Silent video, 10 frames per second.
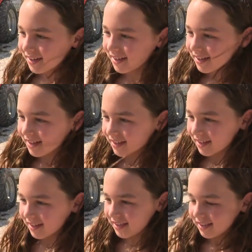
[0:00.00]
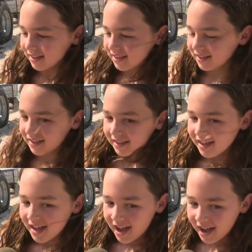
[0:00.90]
do you think when you see the shark?
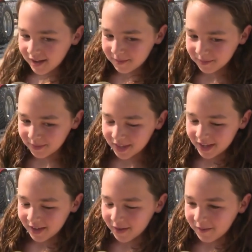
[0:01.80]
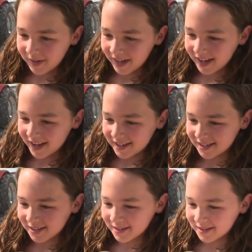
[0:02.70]
I'm like, oh my gosh,
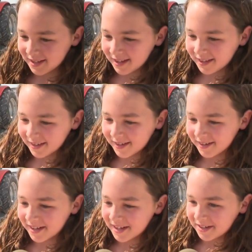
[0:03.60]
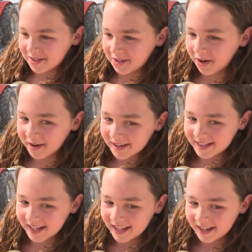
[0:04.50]
there's literally a shark
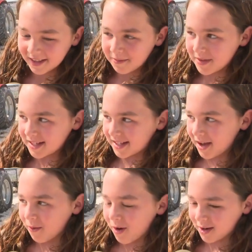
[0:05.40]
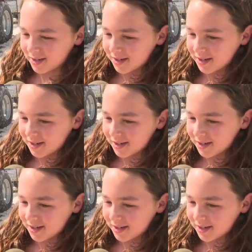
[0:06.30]
sitting on the beach that washed